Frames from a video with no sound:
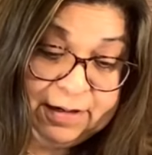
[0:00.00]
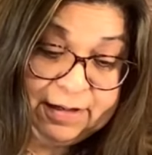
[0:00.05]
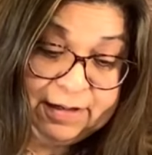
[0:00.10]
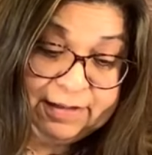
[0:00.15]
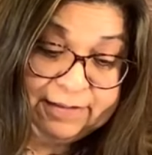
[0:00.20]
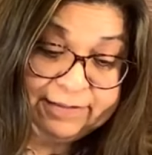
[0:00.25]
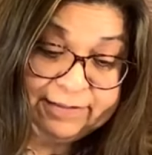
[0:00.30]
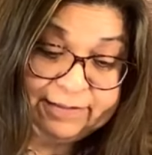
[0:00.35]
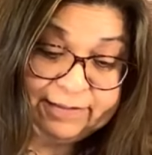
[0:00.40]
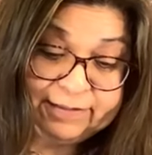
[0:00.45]

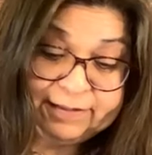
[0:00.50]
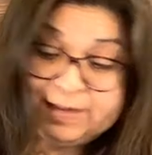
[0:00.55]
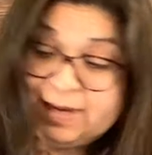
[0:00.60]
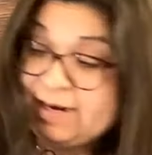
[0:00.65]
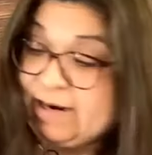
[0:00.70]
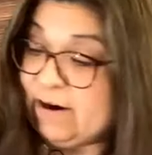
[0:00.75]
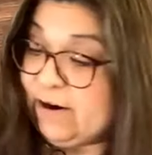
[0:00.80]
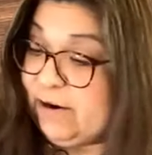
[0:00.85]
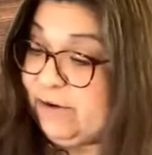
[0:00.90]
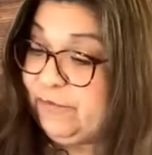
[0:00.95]
It's kind
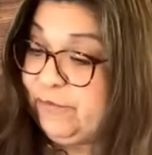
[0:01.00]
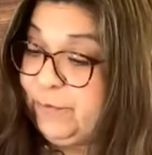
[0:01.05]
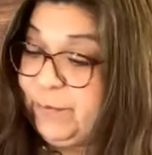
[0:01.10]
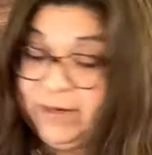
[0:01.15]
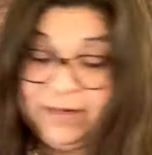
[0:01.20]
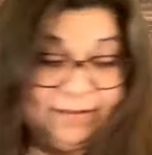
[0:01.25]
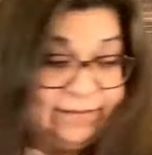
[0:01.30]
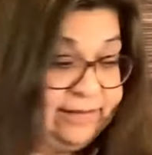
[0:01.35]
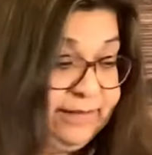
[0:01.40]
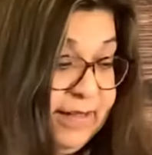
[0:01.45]
of hard for me
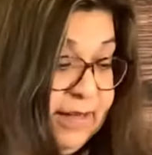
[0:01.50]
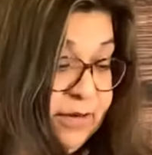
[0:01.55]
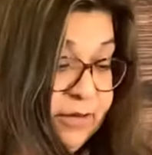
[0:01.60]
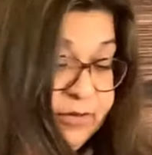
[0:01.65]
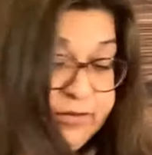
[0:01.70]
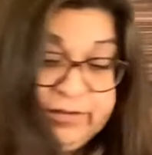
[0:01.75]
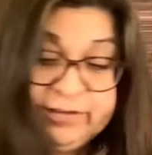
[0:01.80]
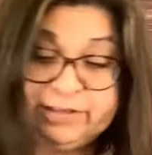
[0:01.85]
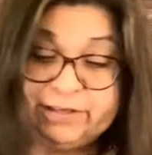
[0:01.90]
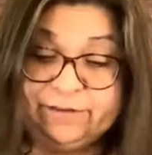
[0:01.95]
to center
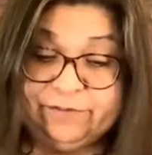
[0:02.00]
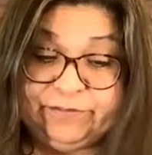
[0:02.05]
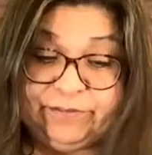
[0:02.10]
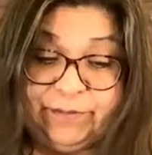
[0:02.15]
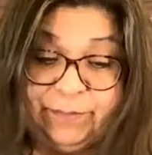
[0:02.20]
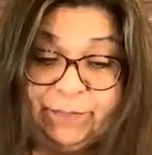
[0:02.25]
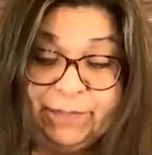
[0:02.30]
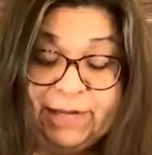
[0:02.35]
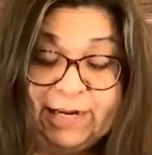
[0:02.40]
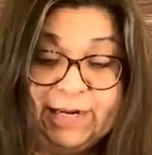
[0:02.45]
stuff
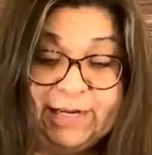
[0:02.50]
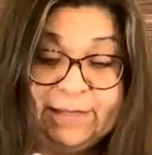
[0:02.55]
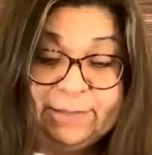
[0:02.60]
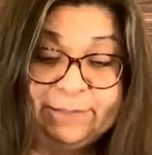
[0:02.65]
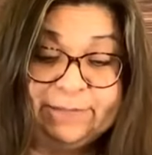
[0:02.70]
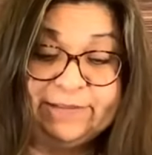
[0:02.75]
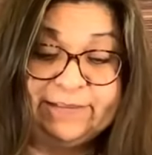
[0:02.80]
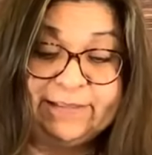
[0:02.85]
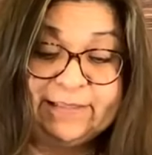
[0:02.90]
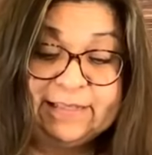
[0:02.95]

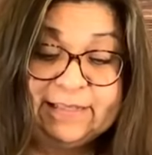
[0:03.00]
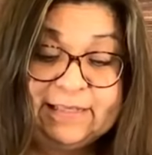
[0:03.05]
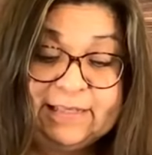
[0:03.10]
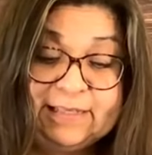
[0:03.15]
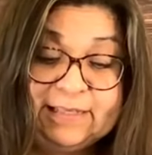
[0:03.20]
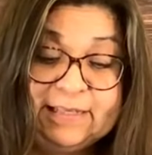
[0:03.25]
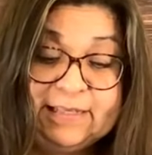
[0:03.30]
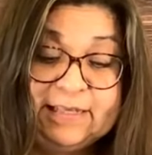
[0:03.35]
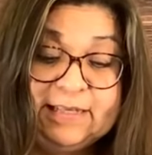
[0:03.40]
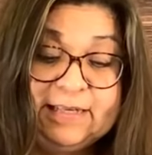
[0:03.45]
sometimes.
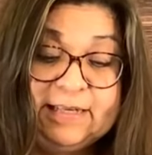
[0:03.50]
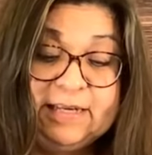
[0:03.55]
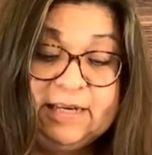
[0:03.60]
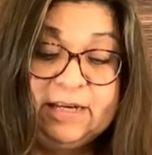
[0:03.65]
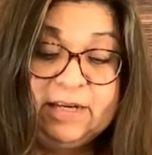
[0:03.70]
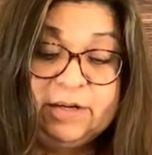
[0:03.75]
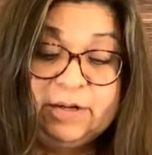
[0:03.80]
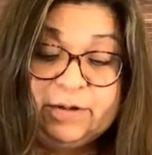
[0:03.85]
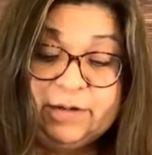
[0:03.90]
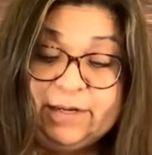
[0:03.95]

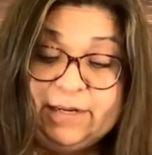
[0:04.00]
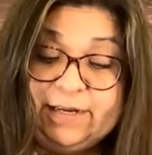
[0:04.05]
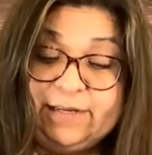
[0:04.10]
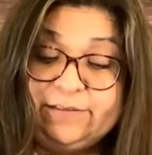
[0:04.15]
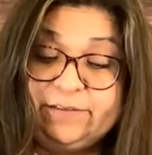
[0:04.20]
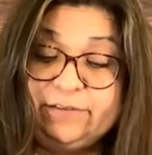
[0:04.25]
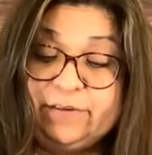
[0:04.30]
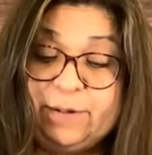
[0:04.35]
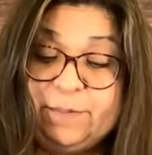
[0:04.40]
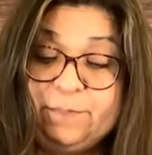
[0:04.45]
Okay,
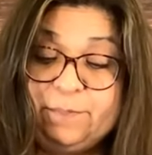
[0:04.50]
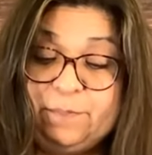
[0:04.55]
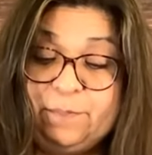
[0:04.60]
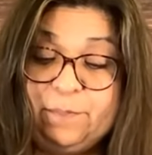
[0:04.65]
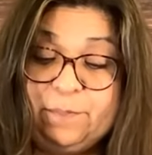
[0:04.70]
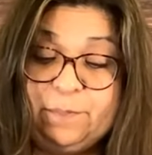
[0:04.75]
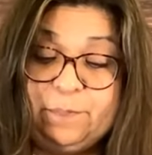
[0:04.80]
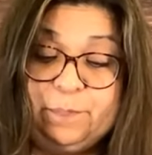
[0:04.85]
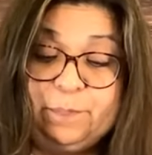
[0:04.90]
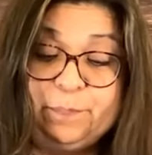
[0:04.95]
so I
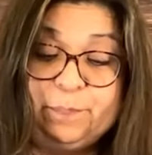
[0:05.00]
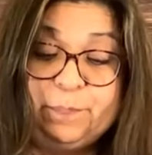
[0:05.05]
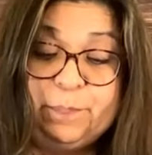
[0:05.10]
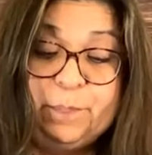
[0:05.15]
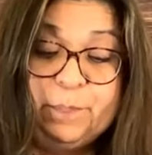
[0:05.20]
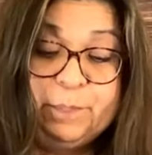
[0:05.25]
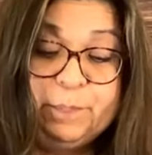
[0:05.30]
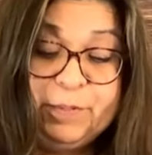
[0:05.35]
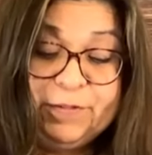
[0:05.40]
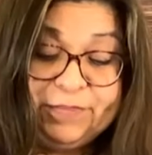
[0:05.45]

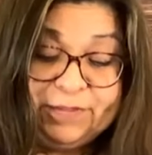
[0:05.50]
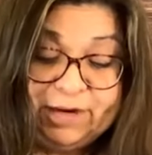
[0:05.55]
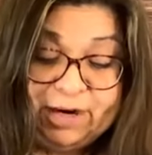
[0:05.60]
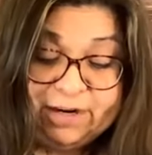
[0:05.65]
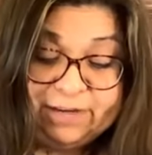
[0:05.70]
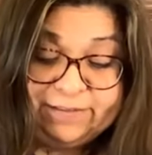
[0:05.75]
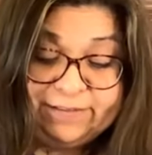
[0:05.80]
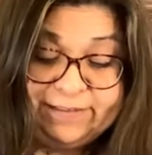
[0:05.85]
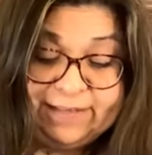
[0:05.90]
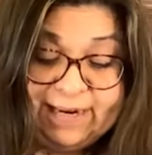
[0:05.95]
put the
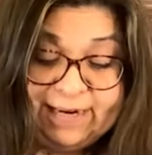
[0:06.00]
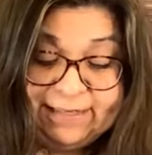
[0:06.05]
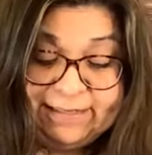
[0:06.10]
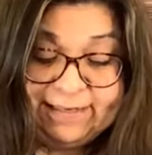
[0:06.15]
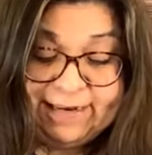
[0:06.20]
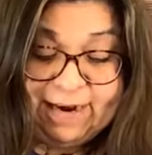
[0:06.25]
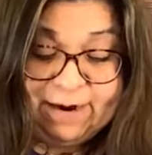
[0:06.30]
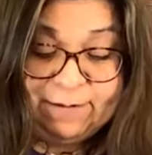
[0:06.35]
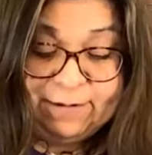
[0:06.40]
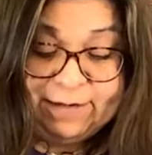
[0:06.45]
cardstock
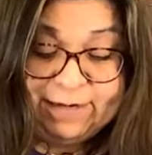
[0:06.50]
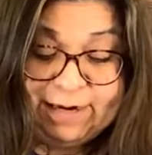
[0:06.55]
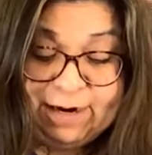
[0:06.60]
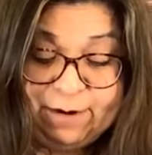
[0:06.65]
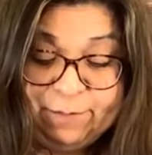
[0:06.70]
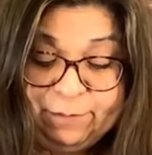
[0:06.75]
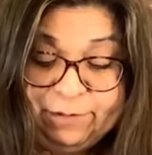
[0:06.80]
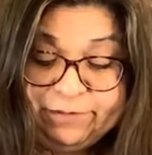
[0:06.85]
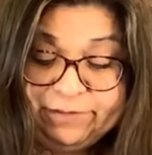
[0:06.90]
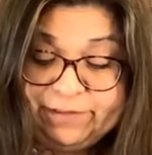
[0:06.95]
down, and now
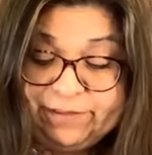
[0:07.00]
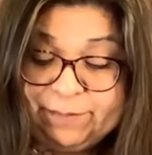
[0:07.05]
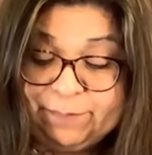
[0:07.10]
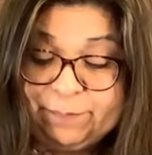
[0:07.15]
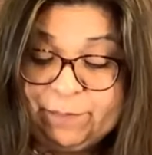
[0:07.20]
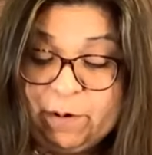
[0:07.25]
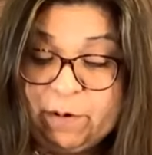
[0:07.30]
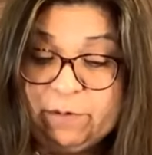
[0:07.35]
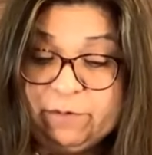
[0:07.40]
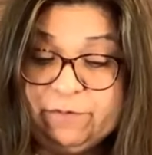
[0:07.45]
I'm using the
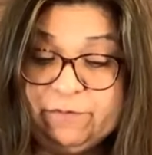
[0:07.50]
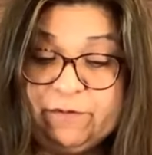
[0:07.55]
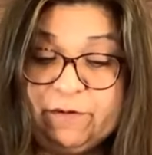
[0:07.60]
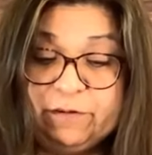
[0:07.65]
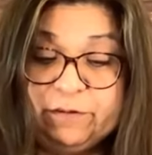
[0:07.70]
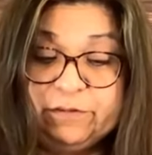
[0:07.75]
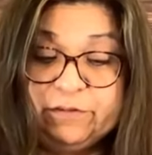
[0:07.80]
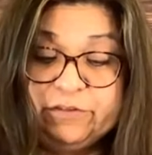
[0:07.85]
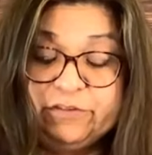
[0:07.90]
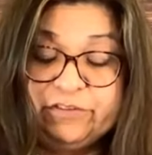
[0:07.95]
bone
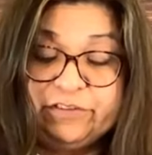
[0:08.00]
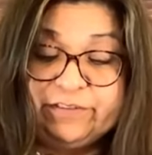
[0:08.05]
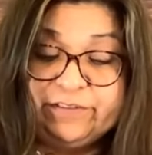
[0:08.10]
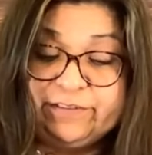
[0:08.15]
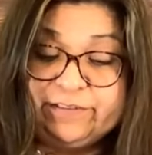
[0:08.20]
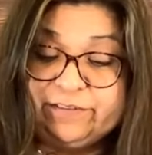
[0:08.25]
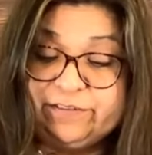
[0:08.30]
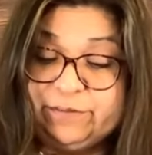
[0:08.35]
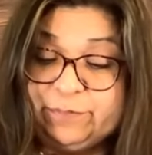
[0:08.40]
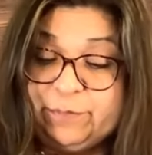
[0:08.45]
folder just
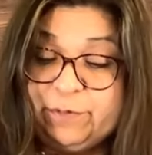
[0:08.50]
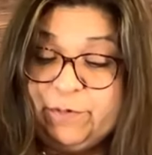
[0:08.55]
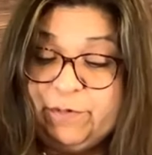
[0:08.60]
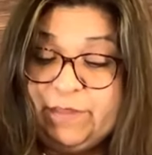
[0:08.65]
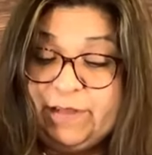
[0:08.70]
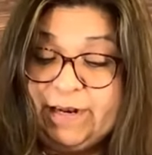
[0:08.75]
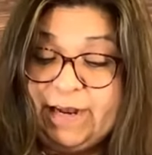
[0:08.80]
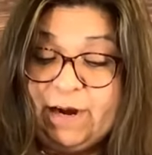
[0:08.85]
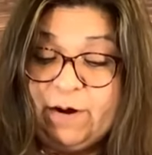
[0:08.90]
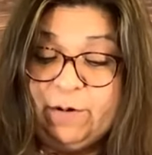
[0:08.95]
to smooth
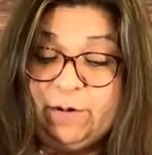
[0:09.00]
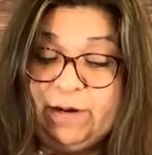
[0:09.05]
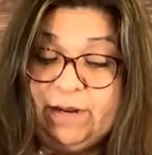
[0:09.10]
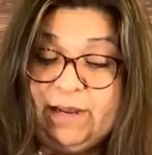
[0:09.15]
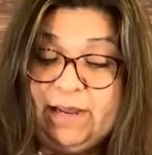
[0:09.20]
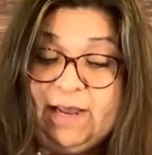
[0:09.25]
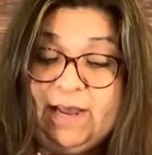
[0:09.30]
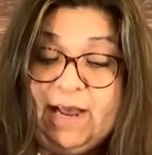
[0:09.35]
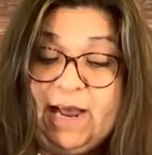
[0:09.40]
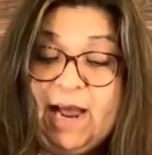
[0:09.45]
it out.
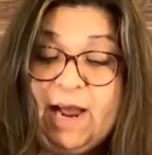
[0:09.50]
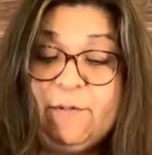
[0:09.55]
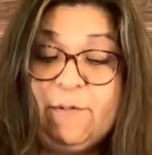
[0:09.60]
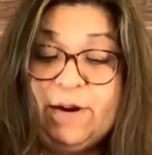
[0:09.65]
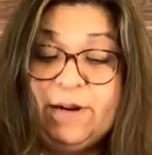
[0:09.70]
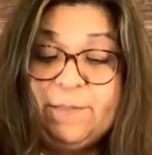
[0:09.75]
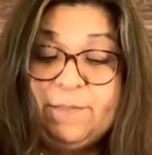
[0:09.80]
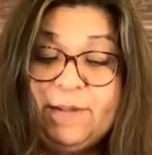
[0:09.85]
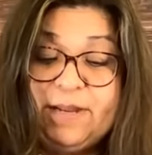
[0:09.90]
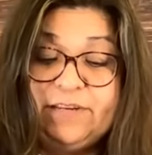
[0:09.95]
I
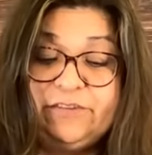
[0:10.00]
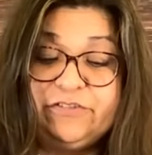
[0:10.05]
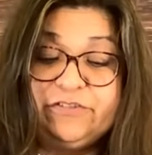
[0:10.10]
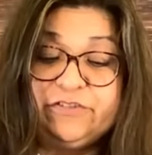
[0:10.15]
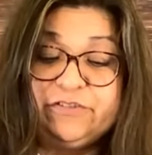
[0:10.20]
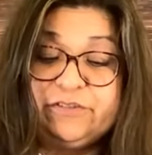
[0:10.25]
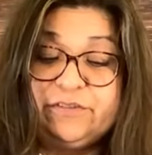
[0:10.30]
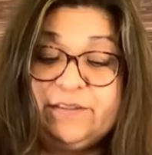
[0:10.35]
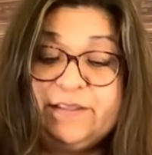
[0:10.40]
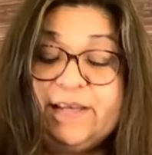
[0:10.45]
want to make
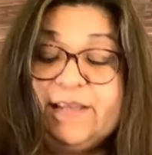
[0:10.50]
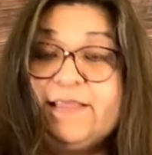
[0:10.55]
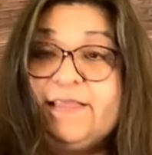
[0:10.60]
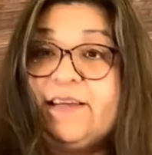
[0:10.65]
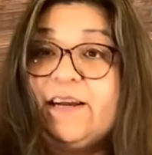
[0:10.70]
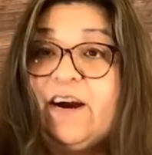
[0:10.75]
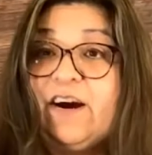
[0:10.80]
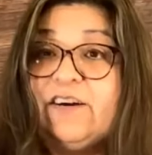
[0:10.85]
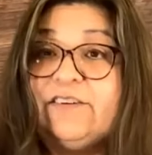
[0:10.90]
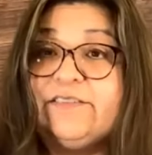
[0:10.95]
sure that the
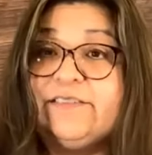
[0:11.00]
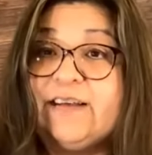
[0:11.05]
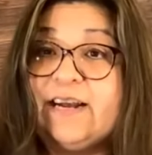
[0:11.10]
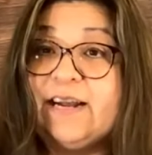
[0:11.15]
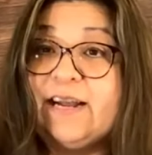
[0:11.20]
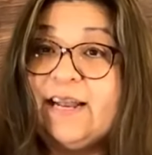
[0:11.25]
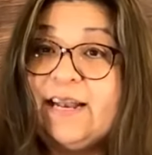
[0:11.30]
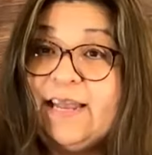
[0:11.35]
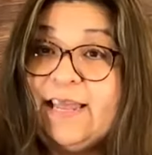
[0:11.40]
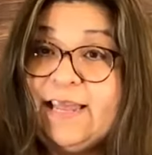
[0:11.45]

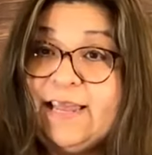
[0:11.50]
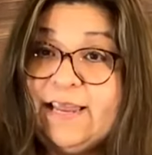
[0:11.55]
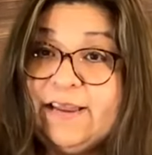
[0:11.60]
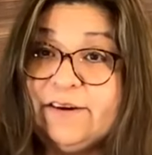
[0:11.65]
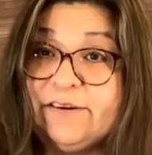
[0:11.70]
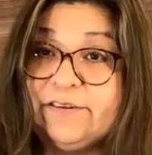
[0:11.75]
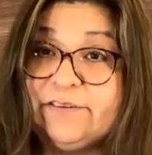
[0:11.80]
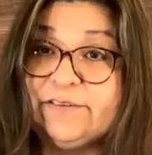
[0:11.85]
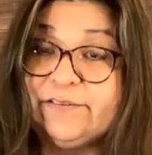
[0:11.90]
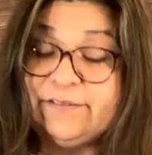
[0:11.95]
cardstock
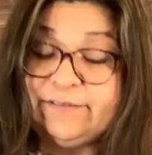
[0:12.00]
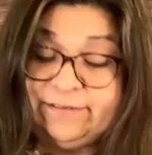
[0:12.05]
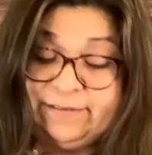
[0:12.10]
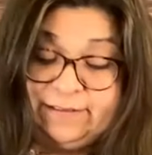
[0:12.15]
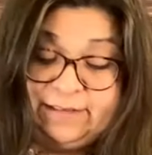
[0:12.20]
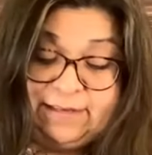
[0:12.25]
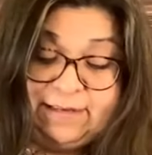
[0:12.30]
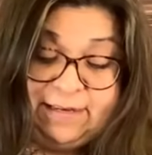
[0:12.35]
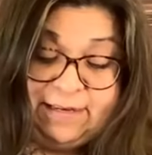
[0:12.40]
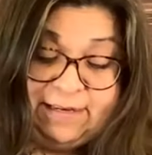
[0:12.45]
adheres
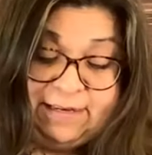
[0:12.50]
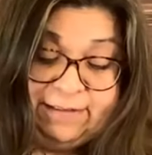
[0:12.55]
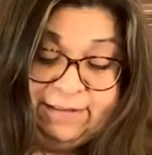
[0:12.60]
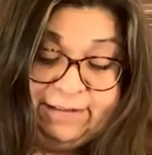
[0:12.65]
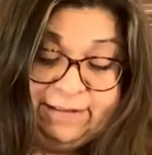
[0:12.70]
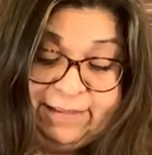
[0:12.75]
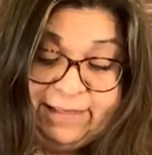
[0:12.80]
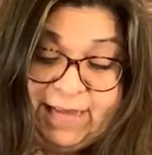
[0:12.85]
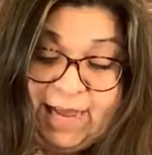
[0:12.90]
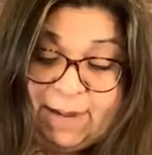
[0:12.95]
to
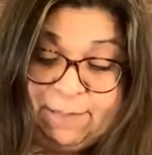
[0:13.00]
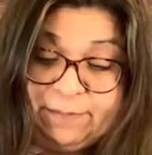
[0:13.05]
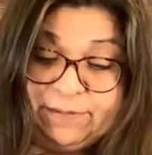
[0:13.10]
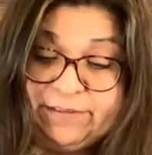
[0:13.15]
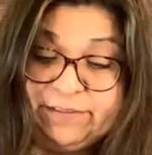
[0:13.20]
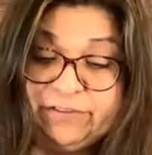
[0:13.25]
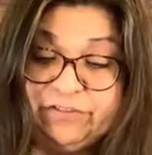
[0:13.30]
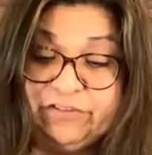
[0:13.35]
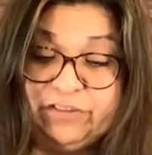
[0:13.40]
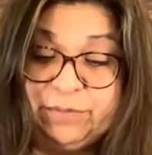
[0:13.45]
the
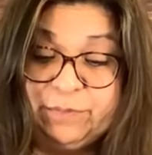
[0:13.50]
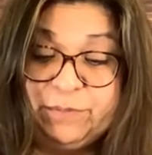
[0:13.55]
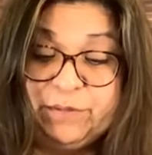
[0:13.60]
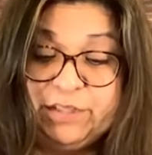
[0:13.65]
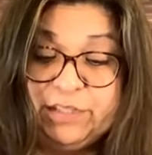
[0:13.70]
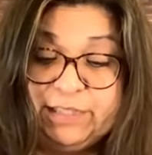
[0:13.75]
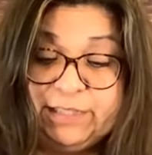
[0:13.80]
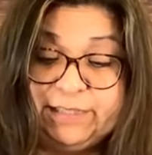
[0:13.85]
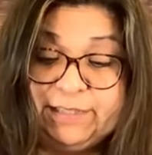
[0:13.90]
composition book.